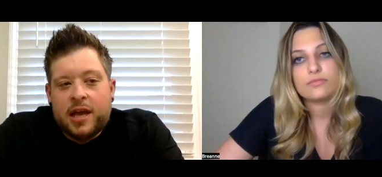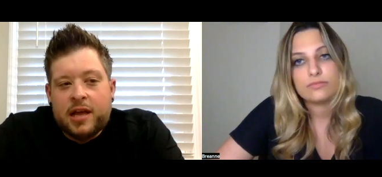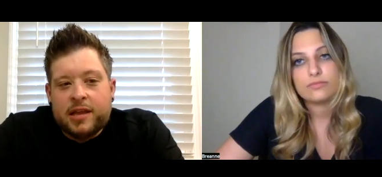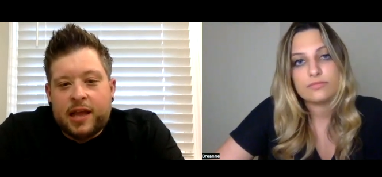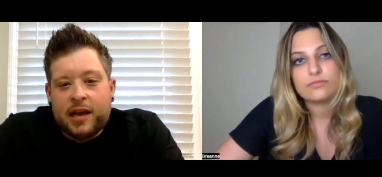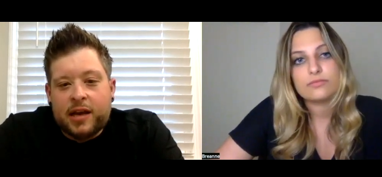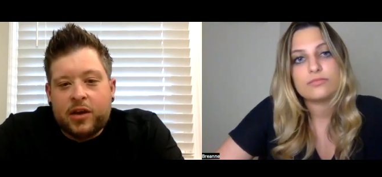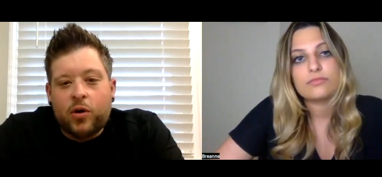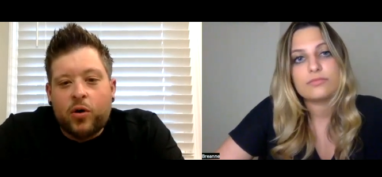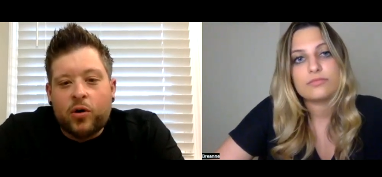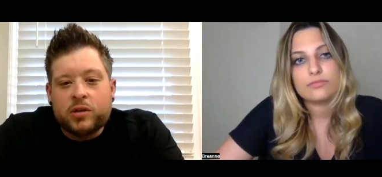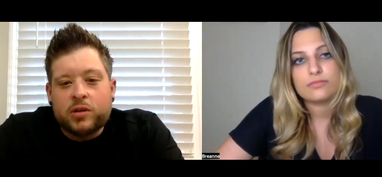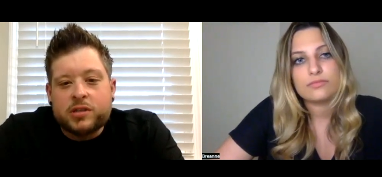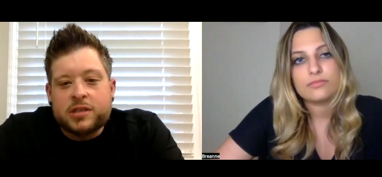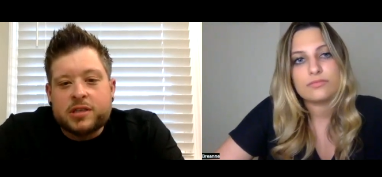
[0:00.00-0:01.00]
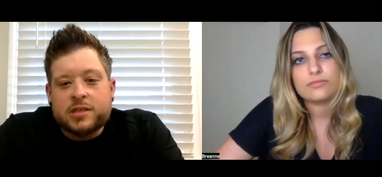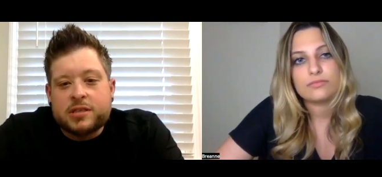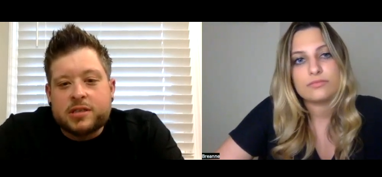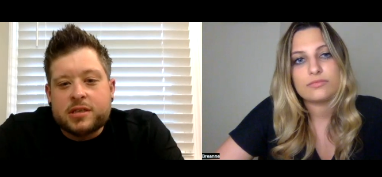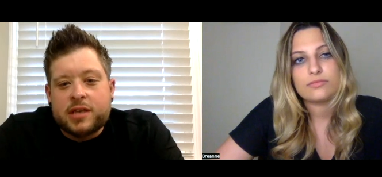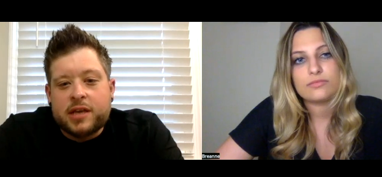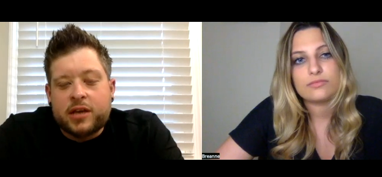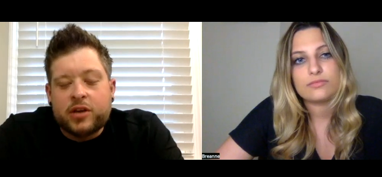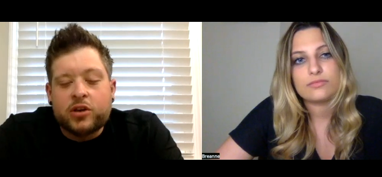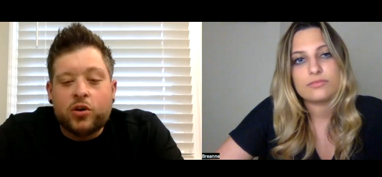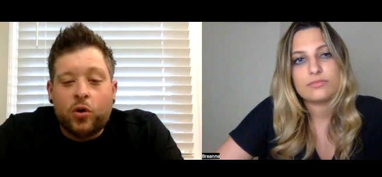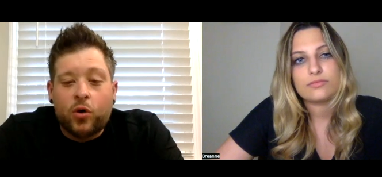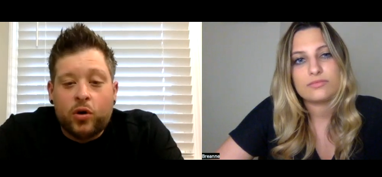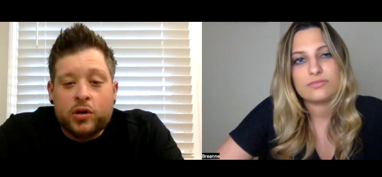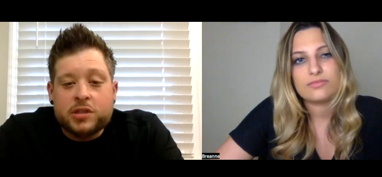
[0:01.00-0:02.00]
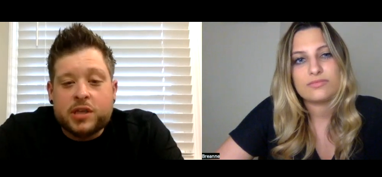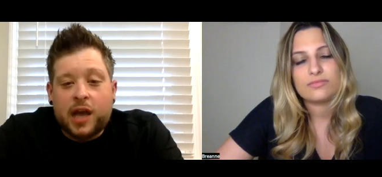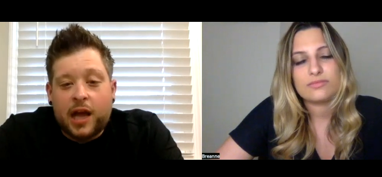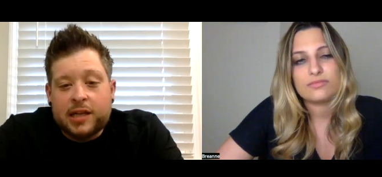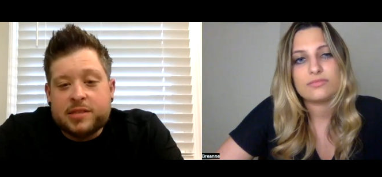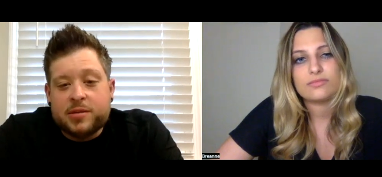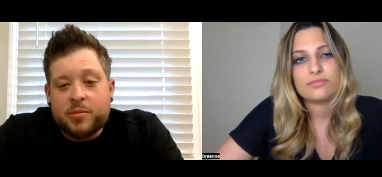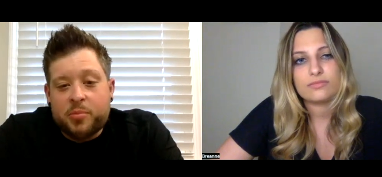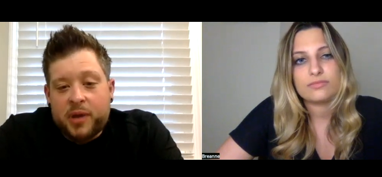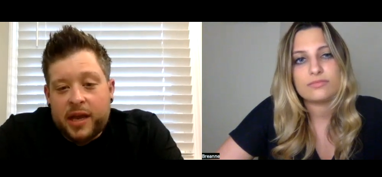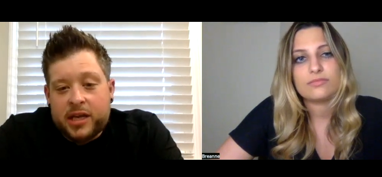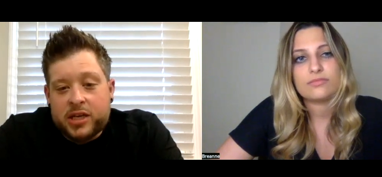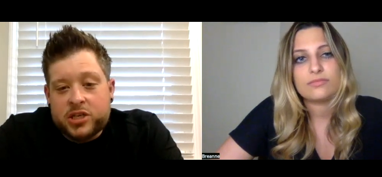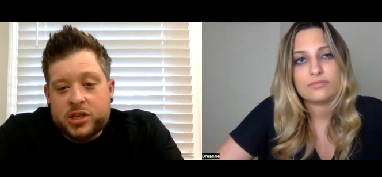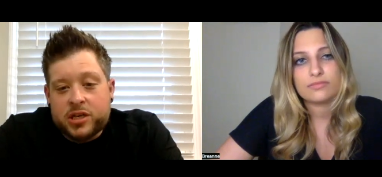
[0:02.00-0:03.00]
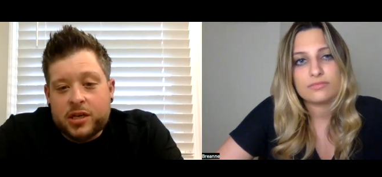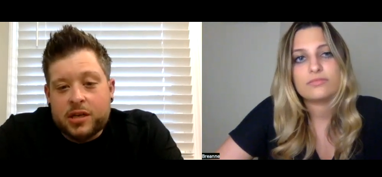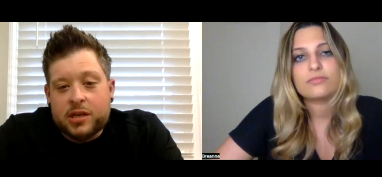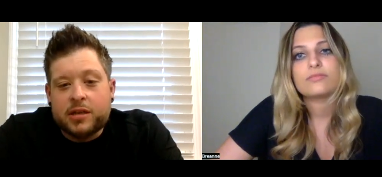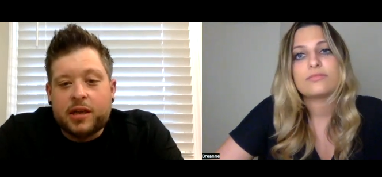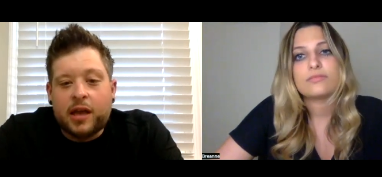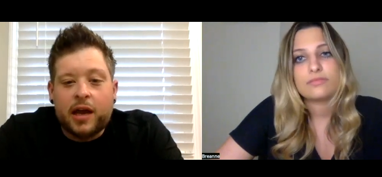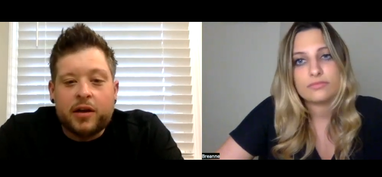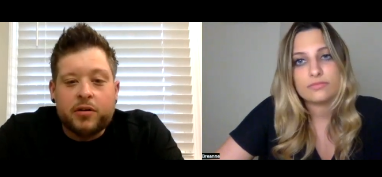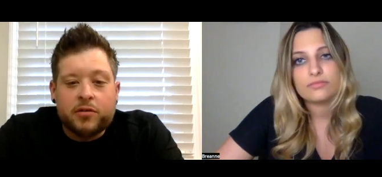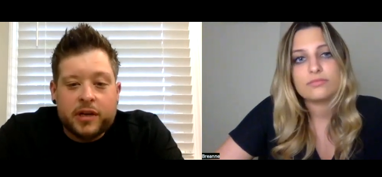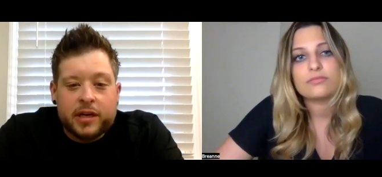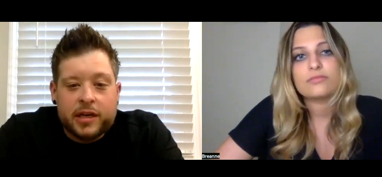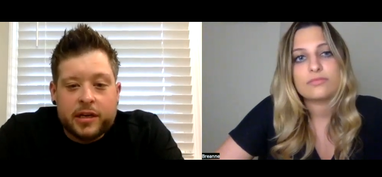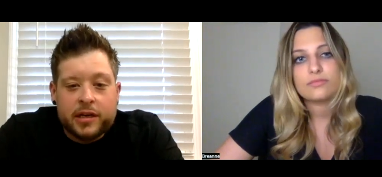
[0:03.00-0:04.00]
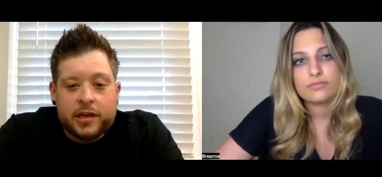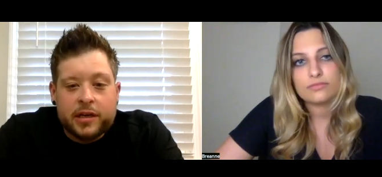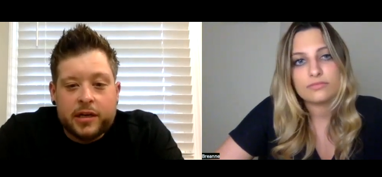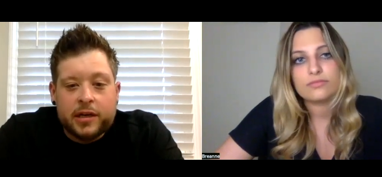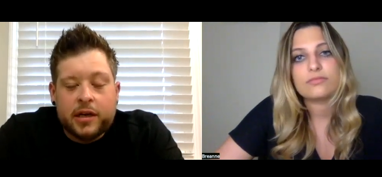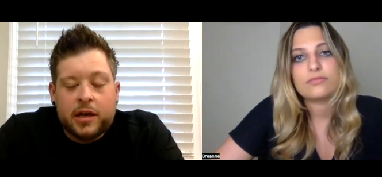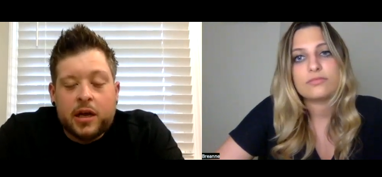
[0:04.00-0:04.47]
Speaker 1: that it causes, it could cause constipation, diarrhea.